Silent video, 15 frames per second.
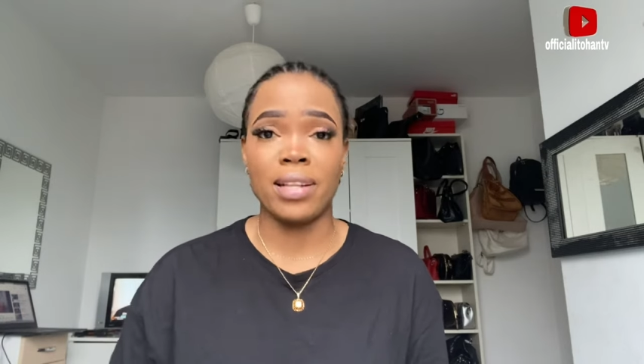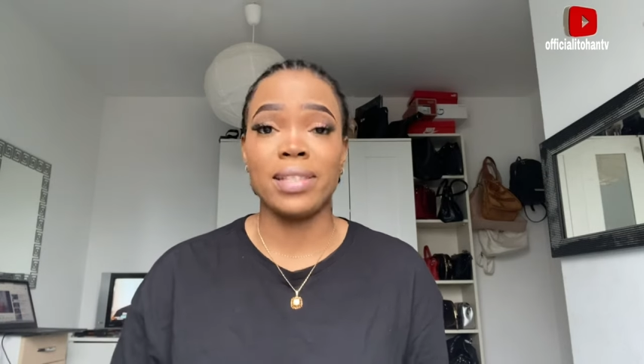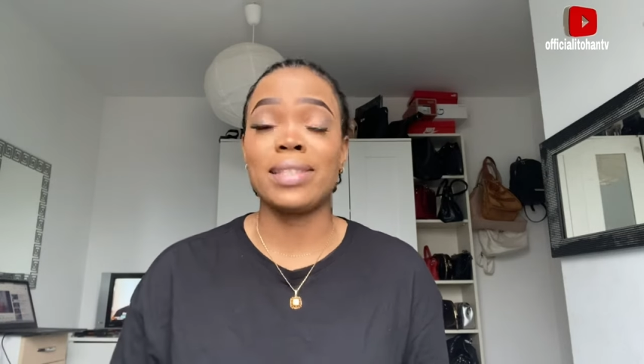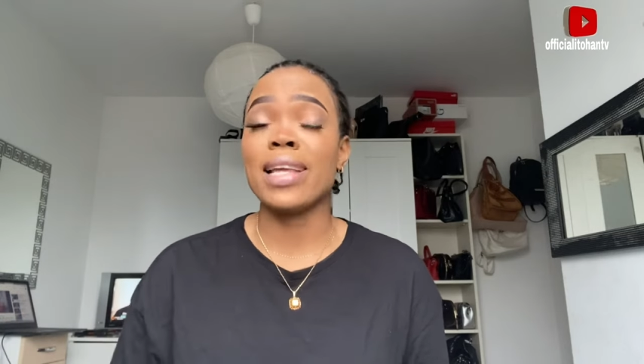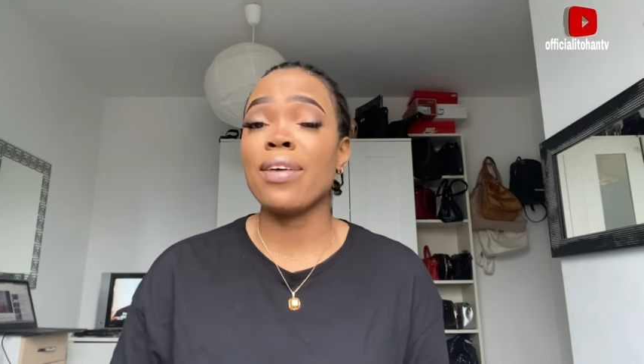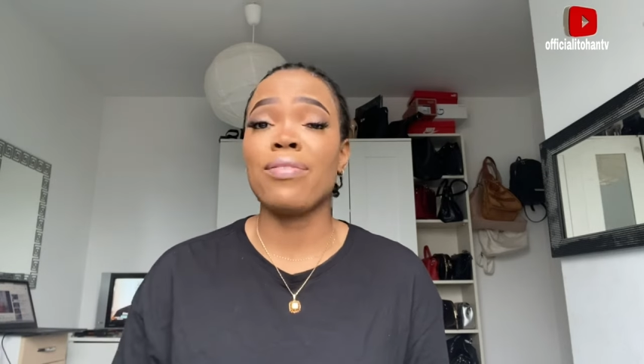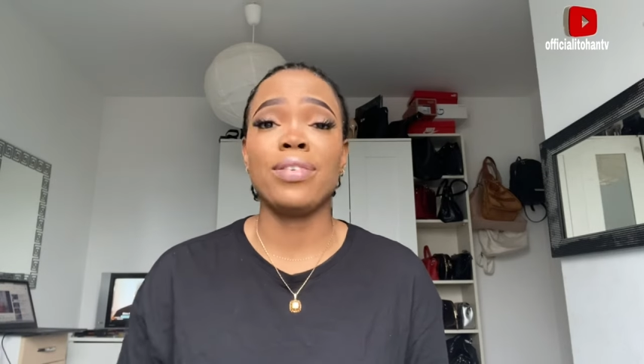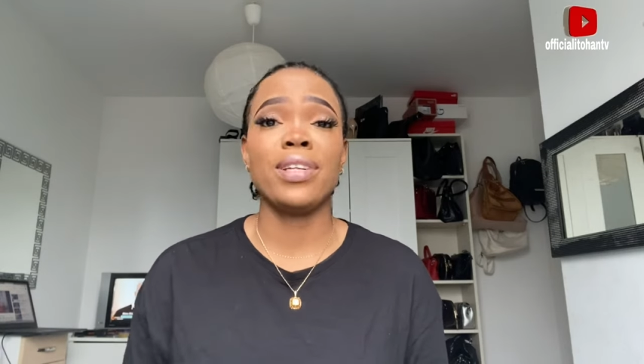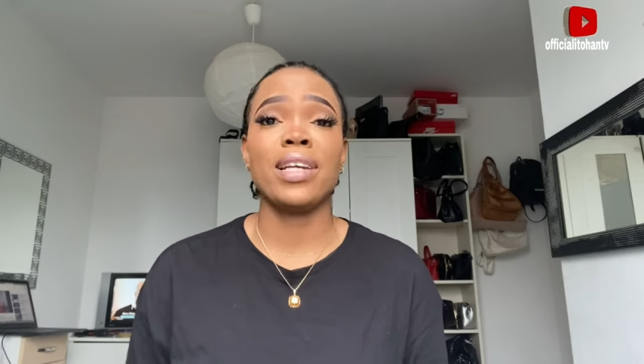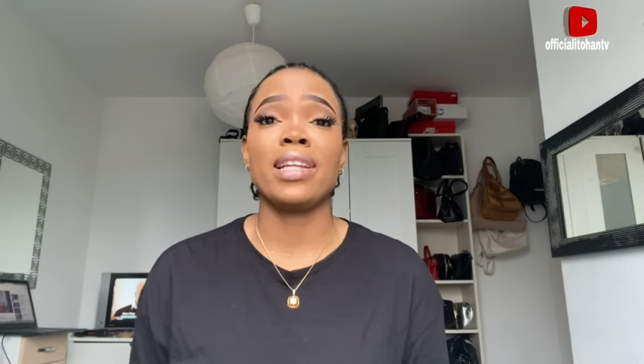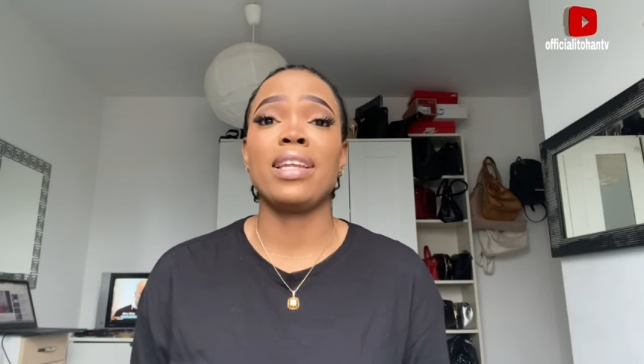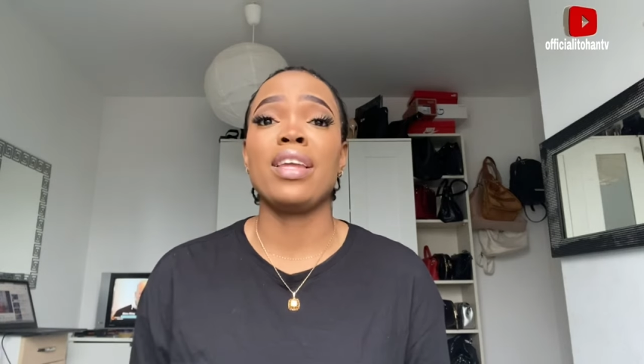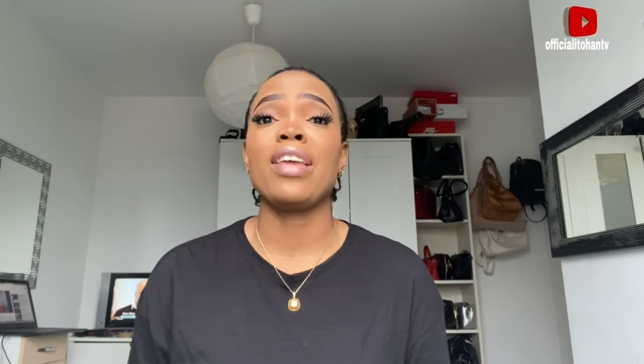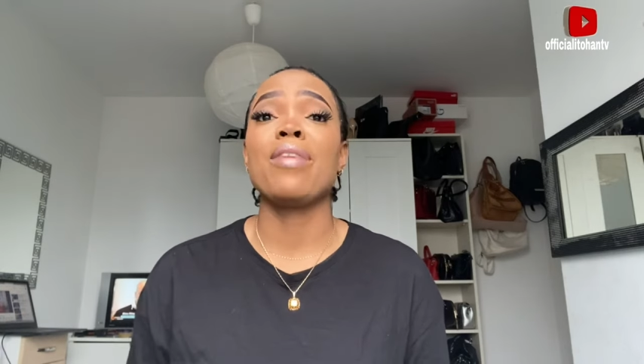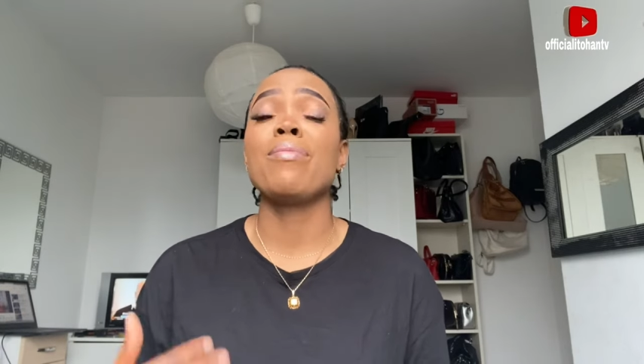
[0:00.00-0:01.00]

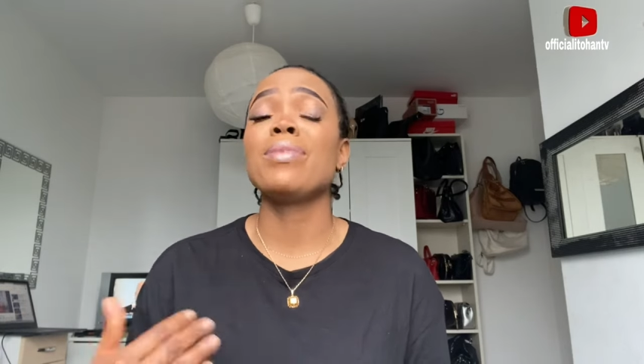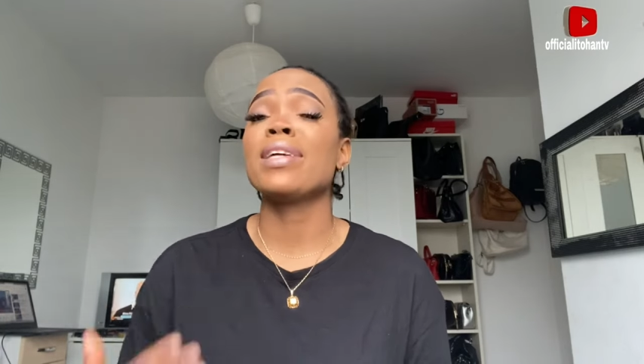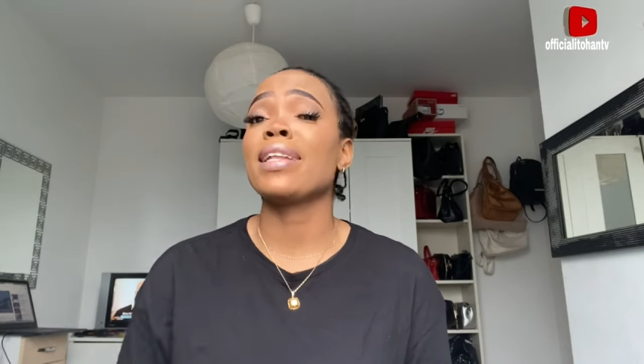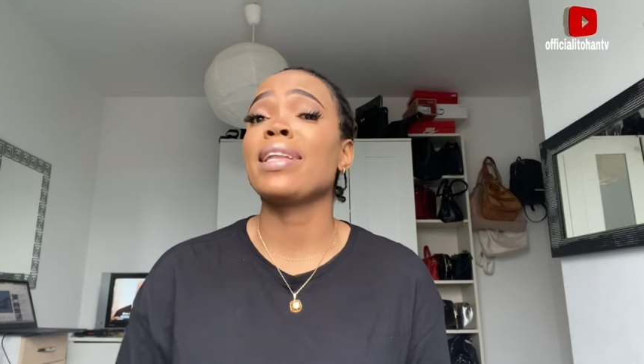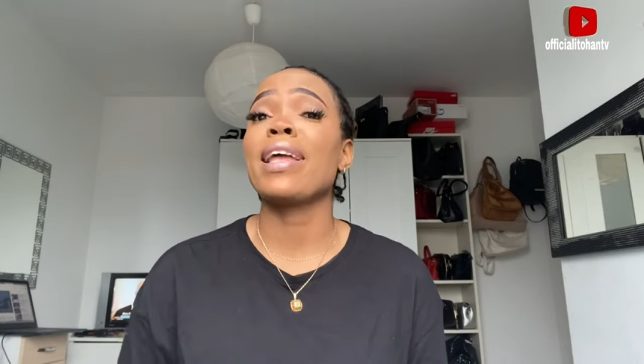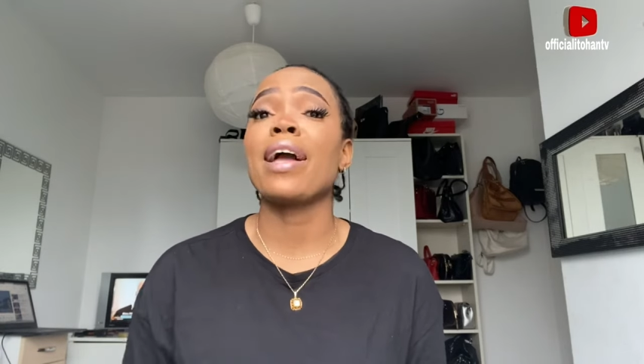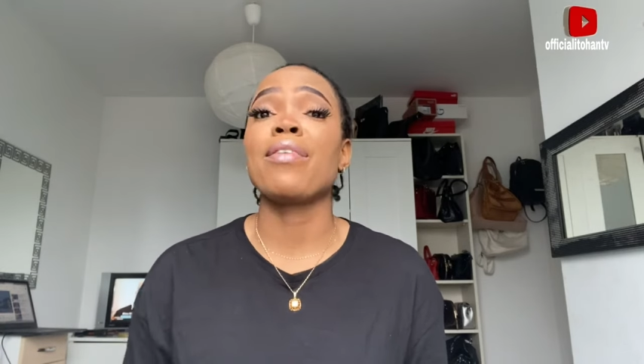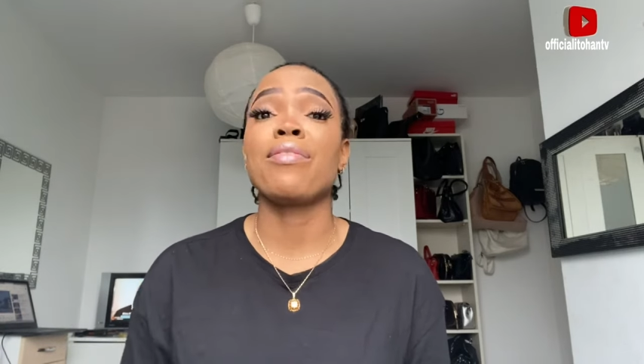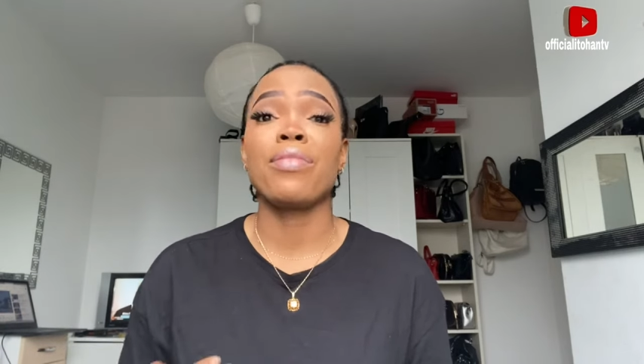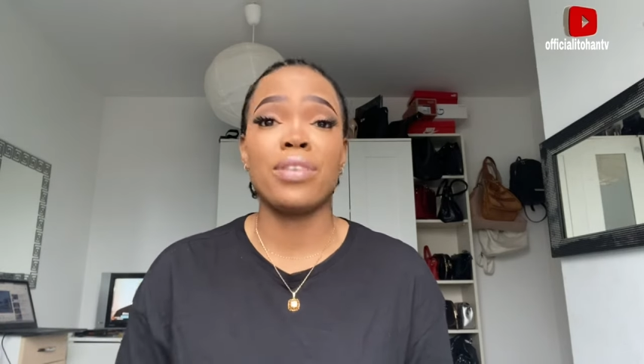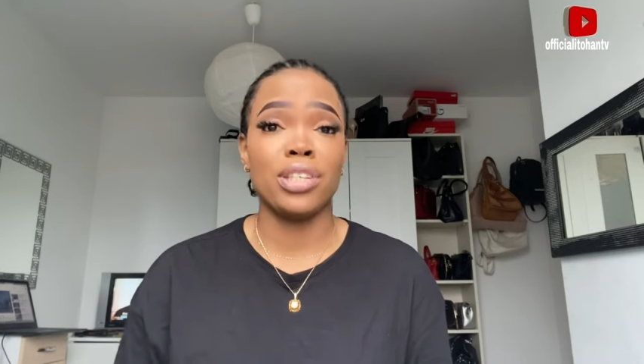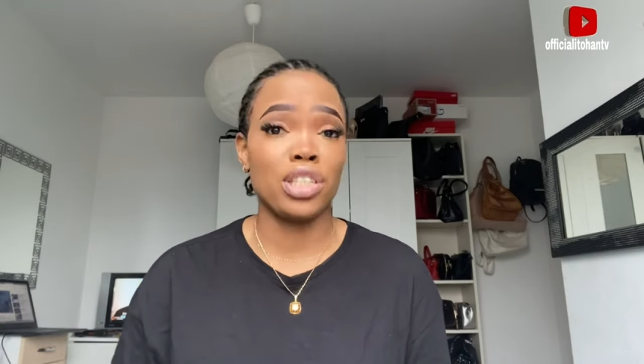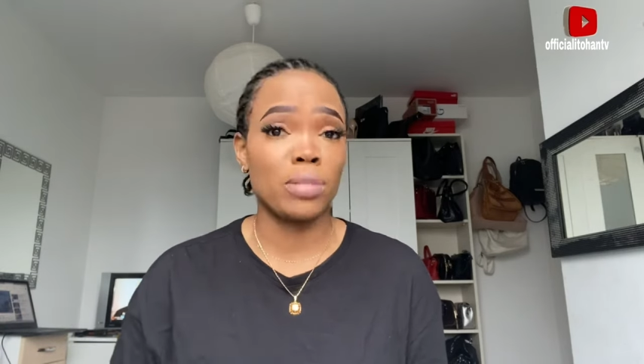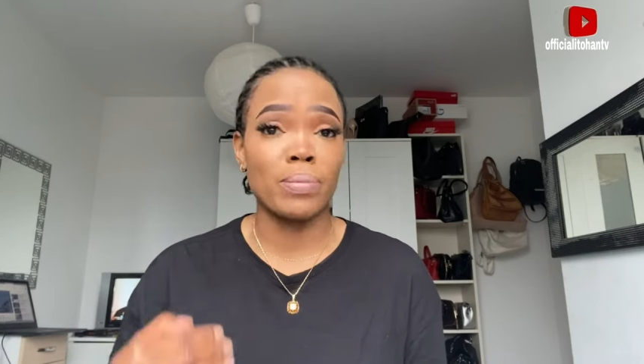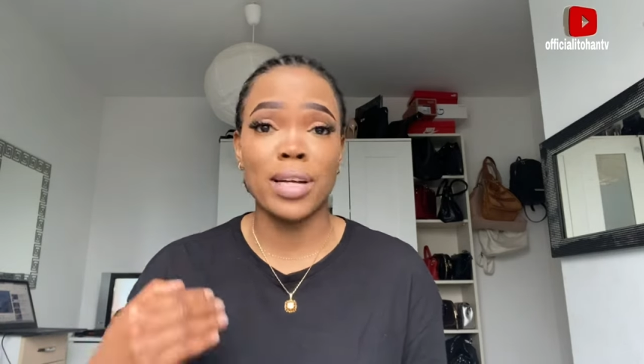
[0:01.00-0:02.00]
Definitely, immediately I
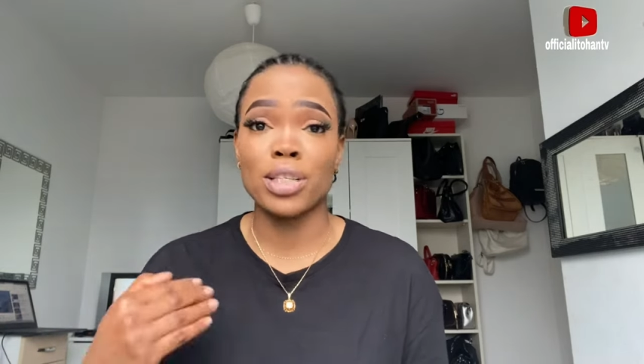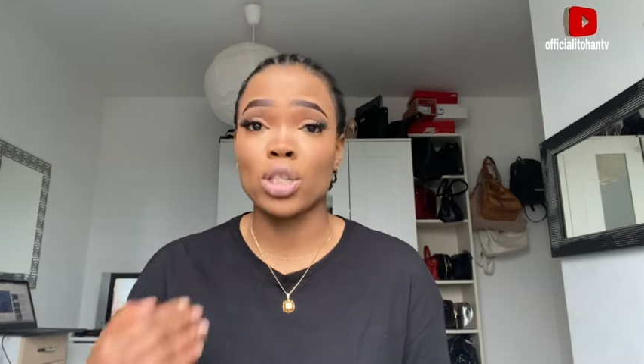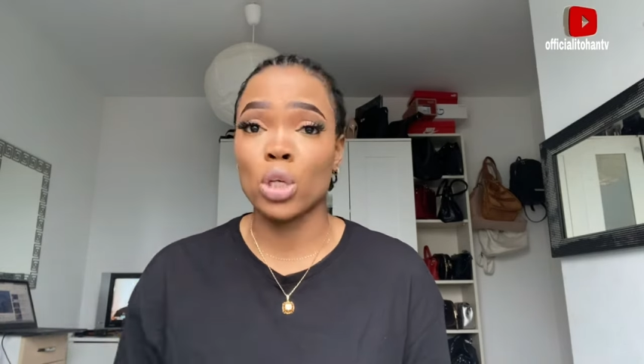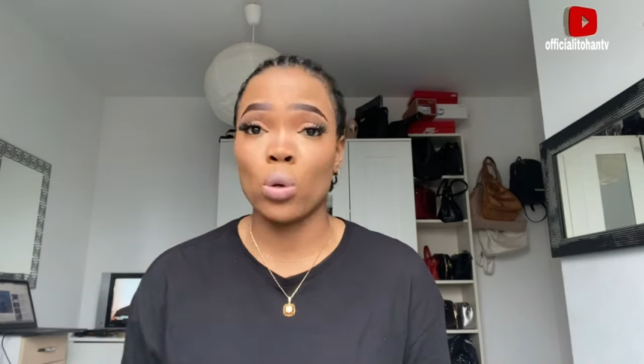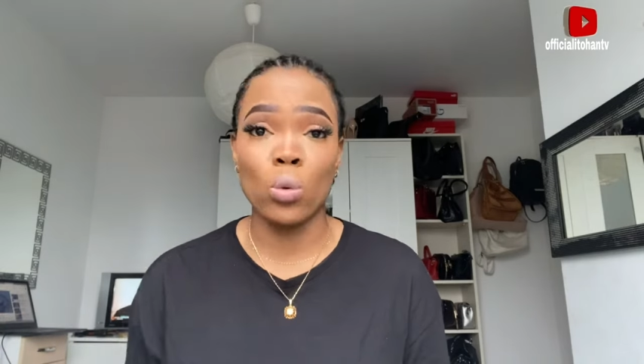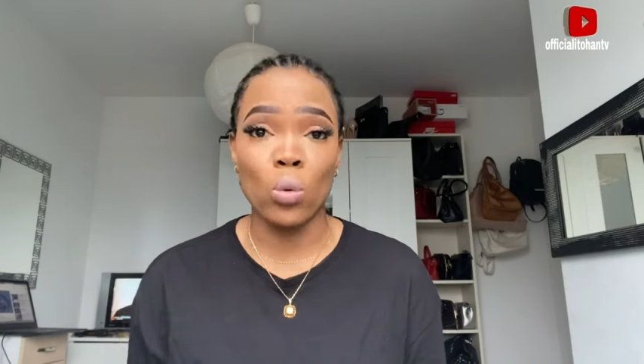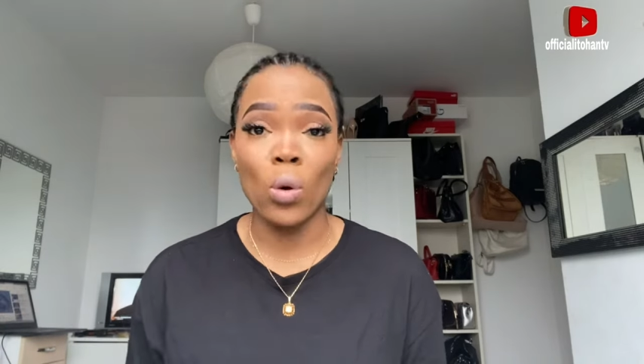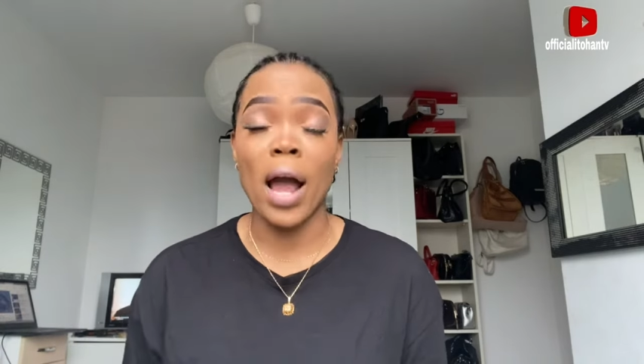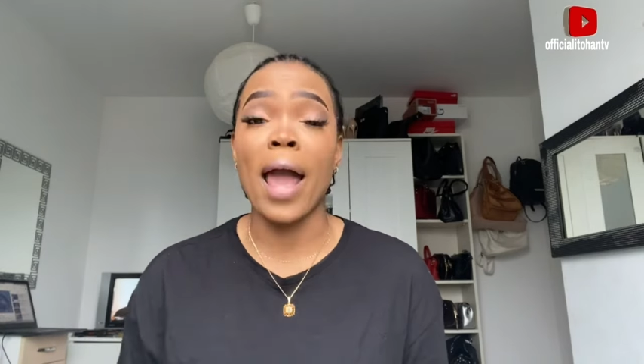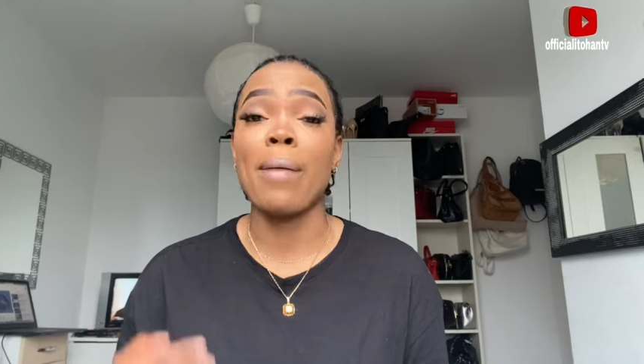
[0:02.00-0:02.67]
finish my school,